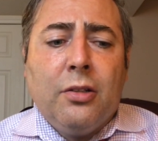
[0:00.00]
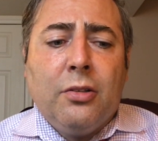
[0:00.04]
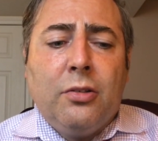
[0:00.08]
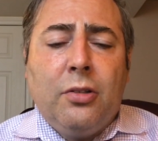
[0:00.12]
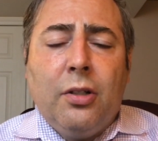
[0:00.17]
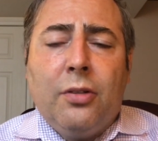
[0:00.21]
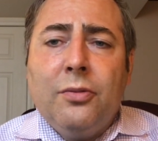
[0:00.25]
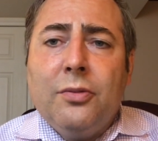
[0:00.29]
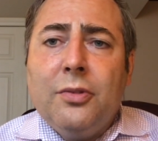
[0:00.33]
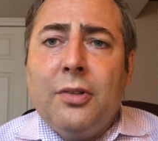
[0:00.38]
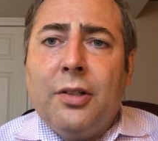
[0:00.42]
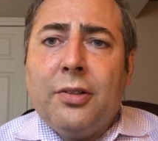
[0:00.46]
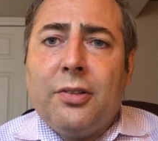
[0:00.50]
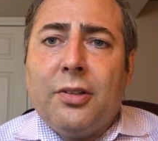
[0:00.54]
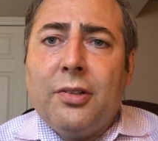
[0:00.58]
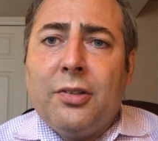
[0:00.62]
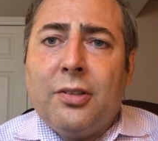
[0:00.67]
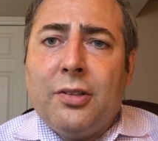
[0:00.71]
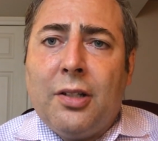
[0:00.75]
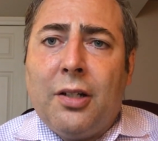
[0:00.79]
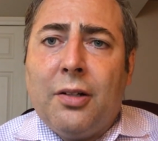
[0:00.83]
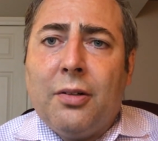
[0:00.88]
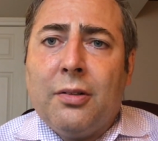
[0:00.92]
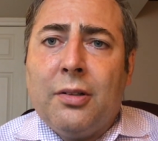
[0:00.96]
don't
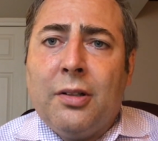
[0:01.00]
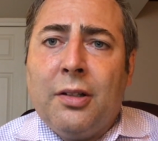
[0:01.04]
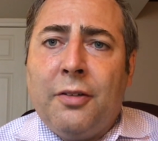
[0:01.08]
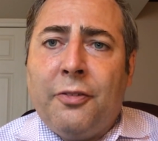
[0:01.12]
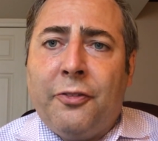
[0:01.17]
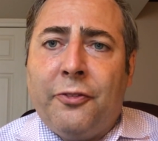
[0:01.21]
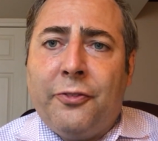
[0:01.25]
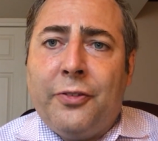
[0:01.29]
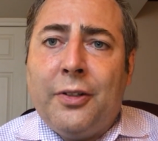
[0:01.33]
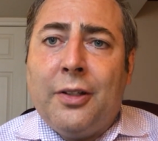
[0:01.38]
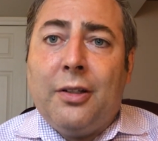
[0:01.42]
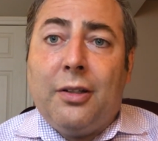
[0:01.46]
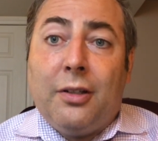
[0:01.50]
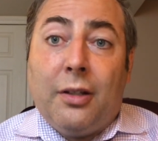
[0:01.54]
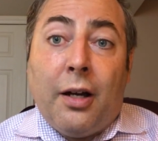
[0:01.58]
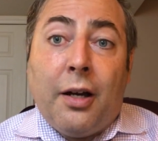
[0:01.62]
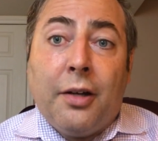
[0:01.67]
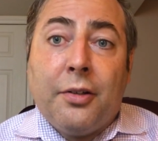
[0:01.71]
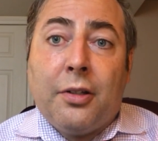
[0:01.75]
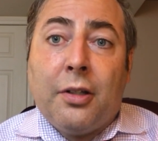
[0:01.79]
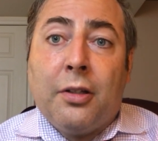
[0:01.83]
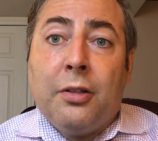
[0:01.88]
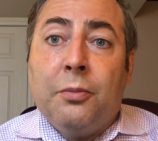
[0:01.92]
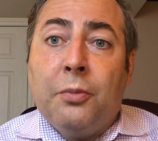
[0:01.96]
necessarily fit
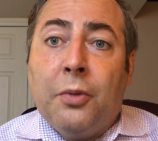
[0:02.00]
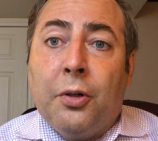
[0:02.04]
either the